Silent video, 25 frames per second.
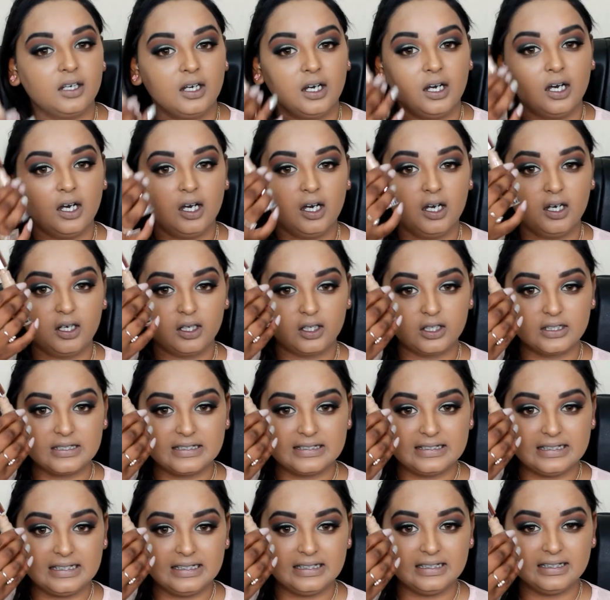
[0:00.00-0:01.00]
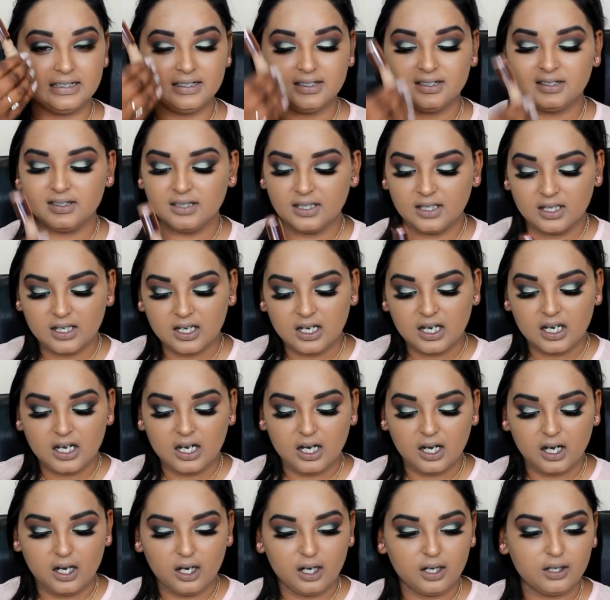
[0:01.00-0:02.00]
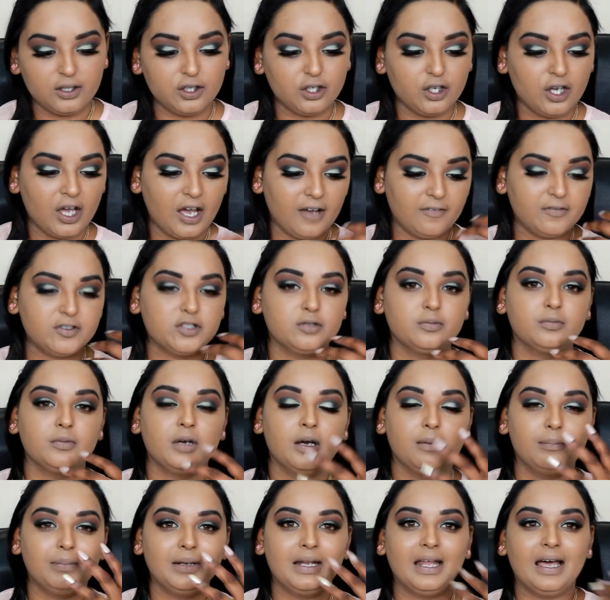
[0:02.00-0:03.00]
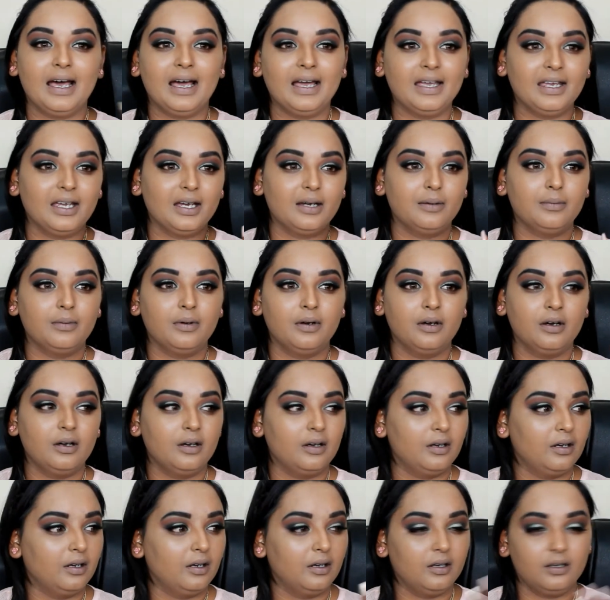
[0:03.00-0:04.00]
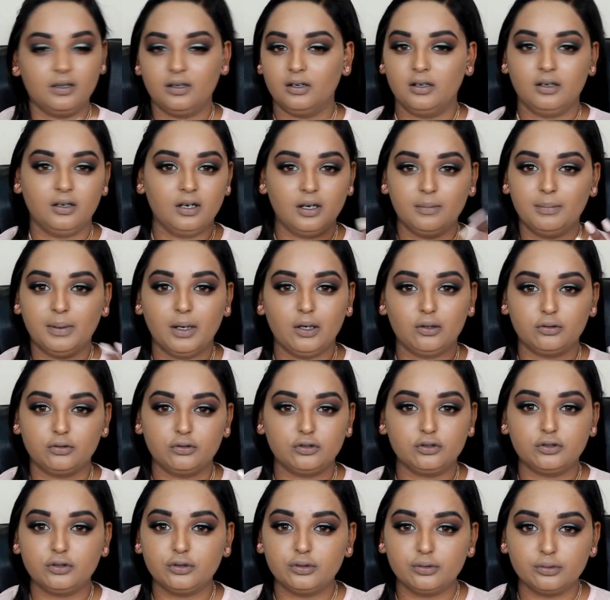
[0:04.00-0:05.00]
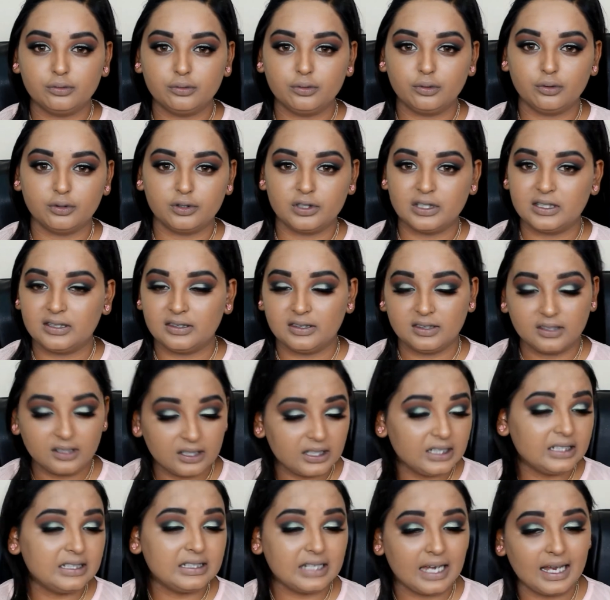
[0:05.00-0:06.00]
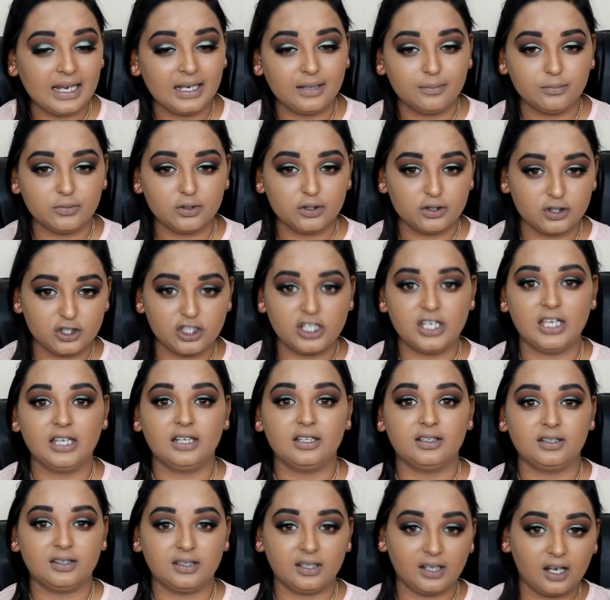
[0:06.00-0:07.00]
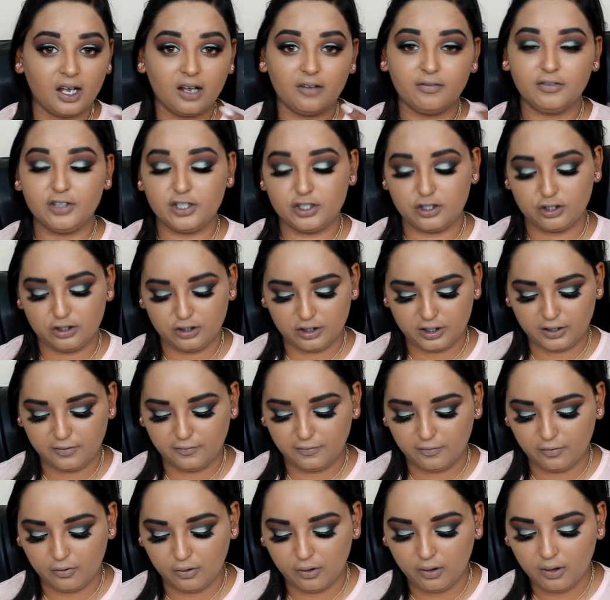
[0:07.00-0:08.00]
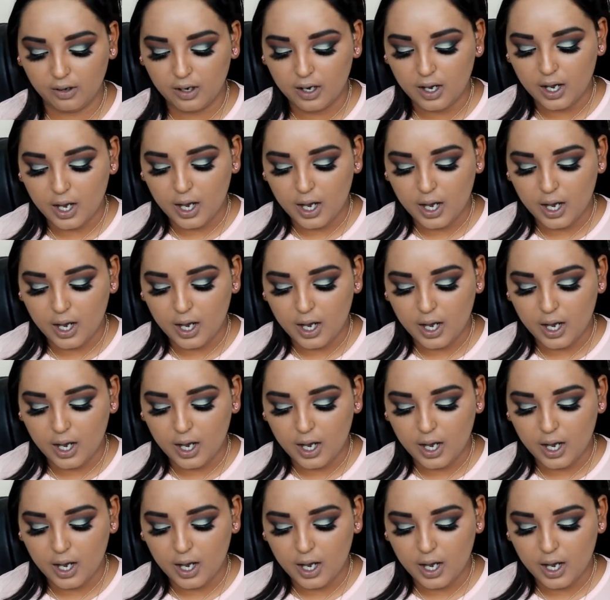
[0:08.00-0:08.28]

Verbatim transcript: uh, concealers uh, you have to apply a, about two or three times to get the coverage you're looking for